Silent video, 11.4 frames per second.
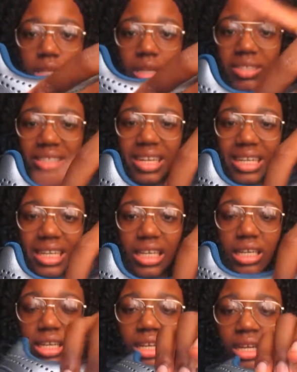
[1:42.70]
like
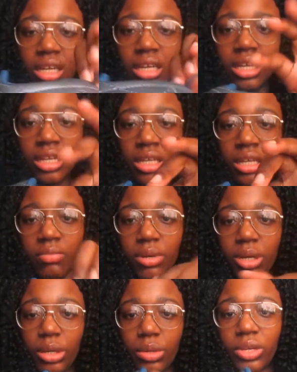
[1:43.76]
metallic
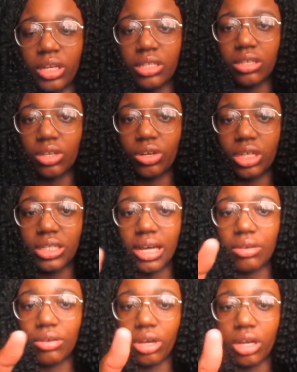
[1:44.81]
blue, and it's got a cut
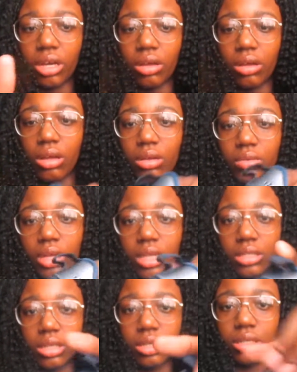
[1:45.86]
out Nike logo, and
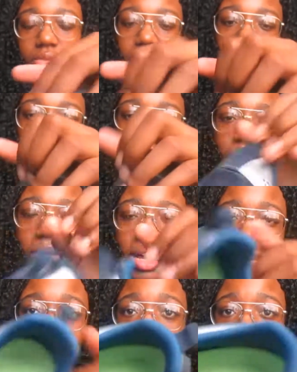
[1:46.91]
it's got the suede on the back,
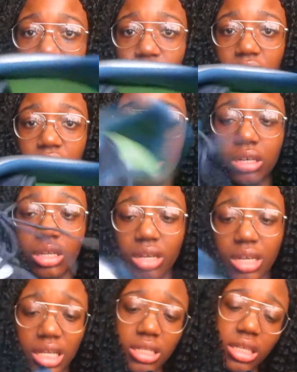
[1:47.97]
and it's green inside. I got
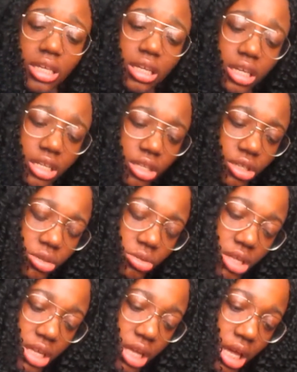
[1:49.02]
these in a
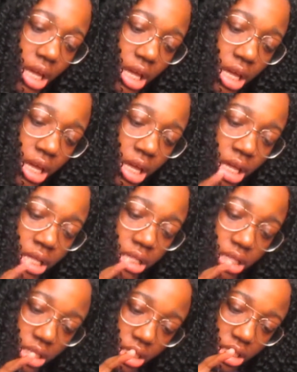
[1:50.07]
UK
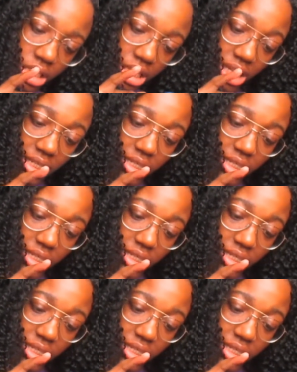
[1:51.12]
6.